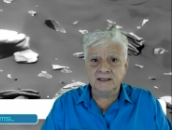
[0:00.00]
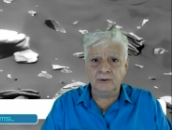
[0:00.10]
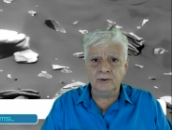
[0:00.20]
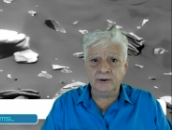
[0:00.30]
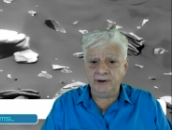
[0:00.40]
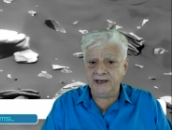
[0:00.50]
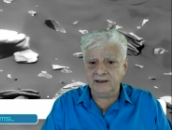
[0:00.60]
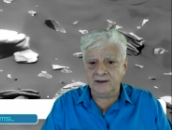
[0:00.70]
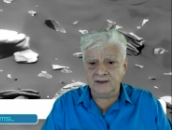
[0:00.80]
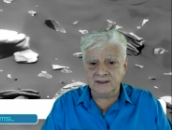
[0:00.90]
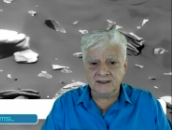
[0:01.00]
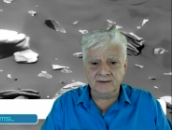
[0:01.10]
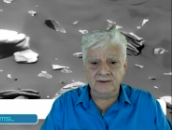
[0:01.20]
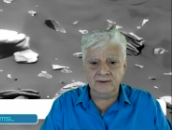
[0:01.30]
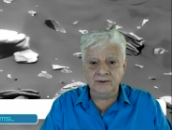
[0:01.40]
So all credit
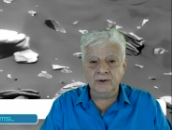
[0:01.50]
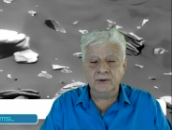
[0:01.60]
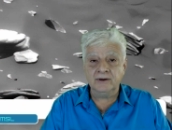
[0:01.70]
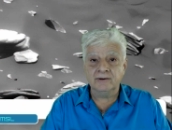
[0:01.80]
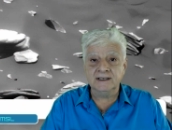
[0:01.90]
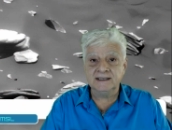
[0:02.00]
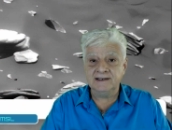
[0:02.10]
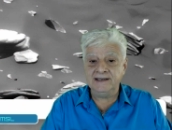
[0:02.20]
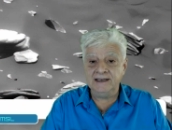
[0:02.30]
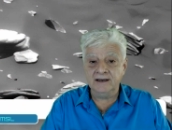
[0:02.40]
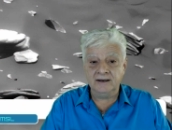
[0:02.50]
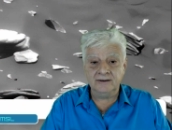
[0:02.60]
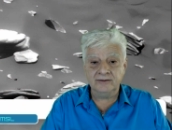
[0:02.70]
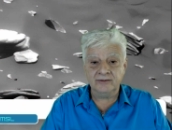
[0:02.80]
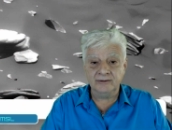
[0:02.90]
goes to Christine
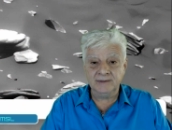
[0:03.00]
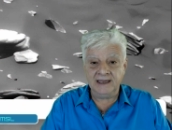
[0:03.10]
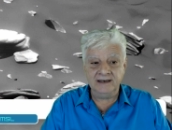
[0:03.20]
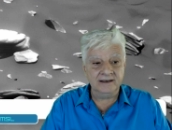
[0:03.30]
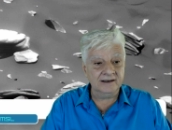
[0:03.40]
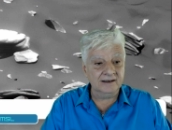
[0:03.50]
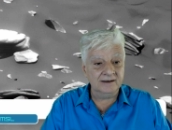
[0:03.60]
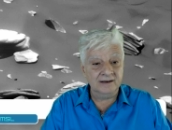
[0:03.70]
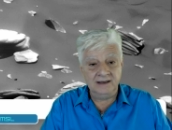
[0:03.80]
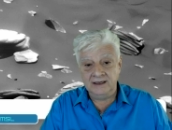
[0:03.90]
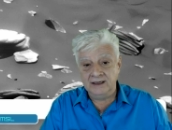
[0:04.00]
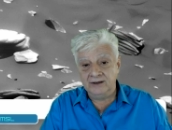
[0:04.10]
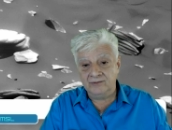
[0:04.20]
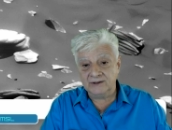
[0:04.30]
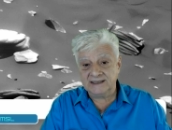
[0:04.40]
Howard from Canada
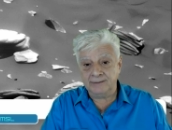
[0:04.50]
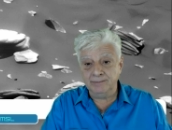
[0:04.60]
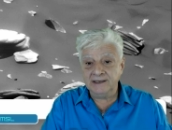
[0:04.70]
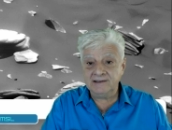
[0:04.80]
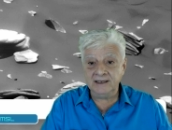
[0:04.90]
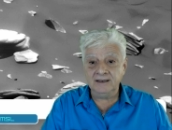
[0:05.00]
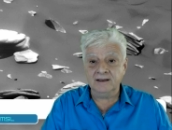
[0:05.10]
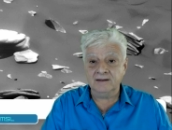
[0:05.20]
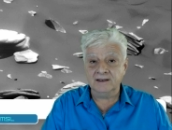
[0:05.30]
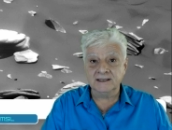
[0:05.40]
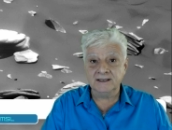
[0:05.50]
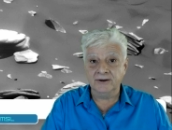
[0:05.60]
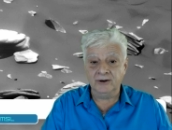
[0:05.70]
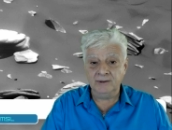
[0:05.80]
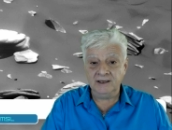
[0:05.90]
for submitting
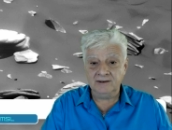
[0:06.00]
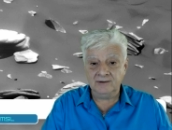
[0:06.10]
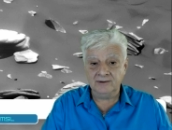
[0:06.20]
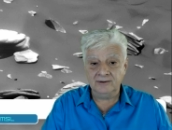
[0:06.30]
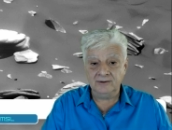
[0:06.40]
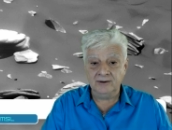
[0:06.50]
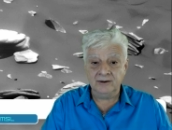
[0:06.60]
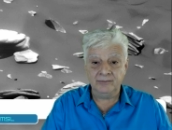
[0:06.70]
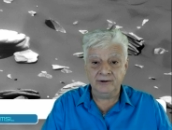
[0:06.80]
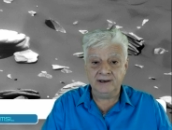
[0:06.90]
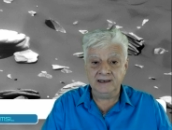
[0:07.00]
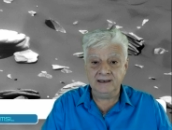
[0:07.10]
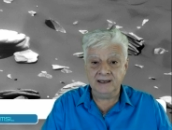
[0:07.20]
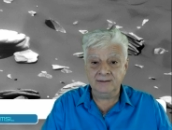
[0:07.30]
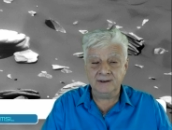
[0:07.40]
this anomaly to
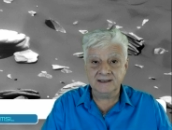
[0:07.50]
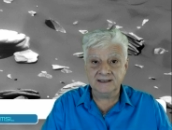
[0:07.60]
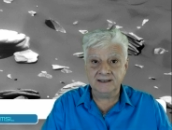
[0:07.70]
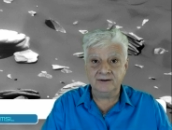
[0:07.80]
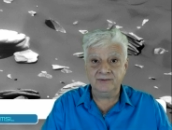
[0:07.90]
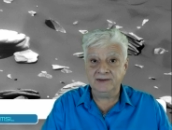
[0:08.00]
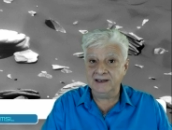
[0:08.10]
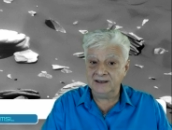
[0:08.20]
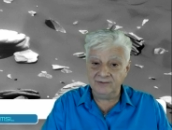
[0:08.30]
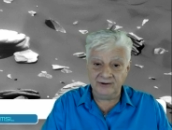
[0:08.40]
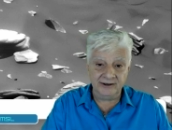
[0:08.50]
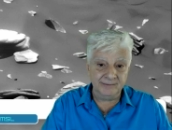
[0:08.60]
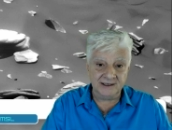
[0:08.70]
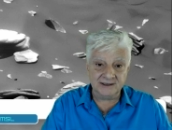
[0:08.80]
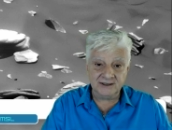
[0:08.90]
Brian and myself. Thank you
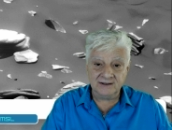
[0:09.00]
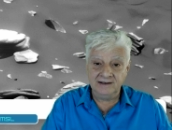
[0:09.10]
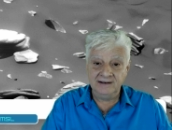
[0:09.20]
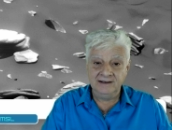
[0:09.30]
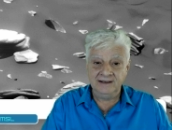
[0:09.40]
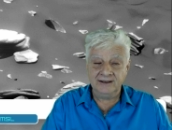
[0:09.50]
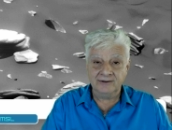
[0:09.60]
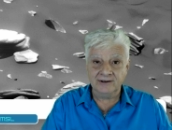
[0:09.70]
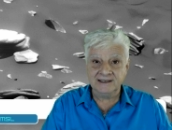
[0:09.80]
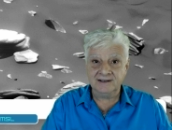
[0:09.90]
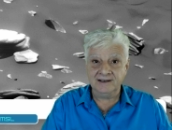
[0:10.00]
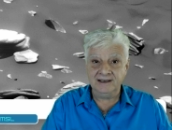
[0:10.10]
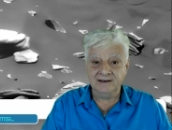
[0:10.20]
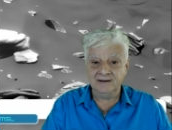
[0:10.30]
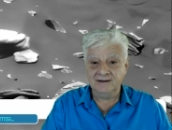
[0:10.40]
very much,
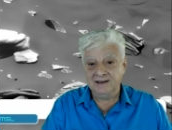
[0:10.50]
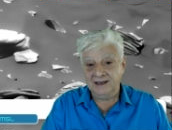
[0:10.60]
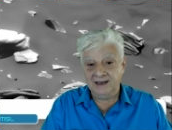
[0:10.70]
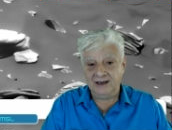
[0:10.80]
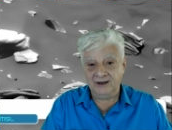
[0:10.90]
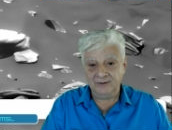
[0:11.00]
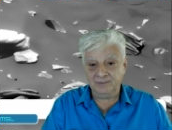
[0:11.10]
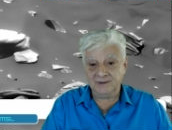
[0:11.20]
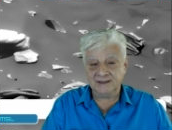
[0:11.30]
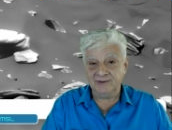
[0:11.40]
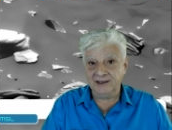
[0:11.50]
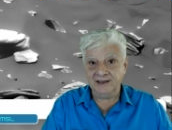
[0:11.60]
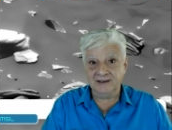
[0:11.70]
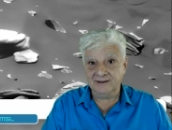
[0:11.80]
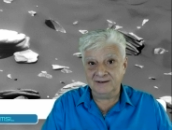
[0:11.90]
Christine. I hope this
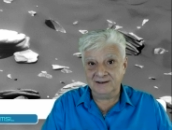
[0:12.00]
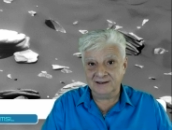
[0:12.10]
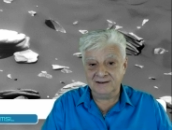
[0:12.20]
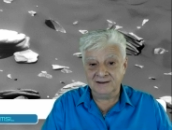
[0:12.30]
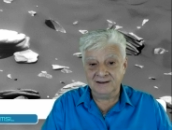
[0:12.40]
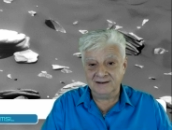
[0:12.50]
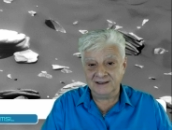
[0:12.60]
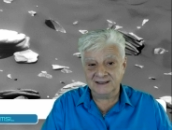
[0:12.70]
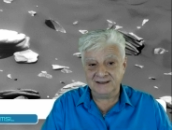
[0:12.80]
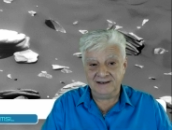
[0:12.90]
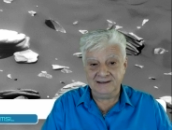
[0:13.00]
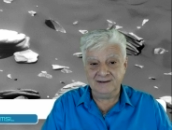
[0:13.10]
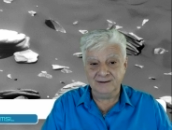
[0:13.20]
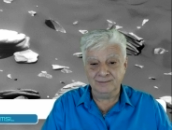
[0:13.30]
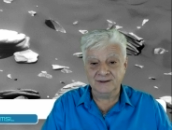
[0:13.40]
video did this
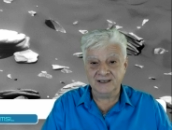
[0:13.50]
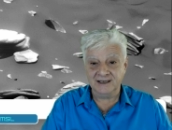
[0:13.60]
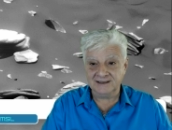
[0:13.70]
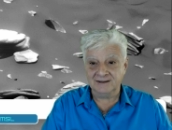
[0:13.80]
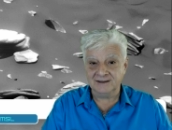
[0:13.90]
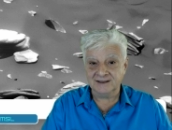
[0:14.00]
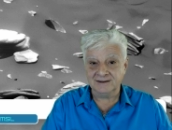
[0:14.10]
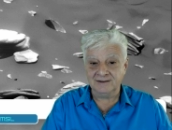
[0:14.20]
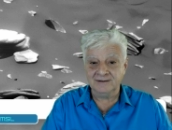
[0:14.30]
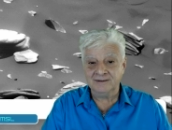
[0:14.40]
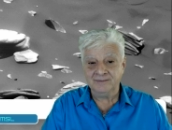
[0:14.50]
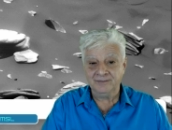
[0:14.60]
item justice.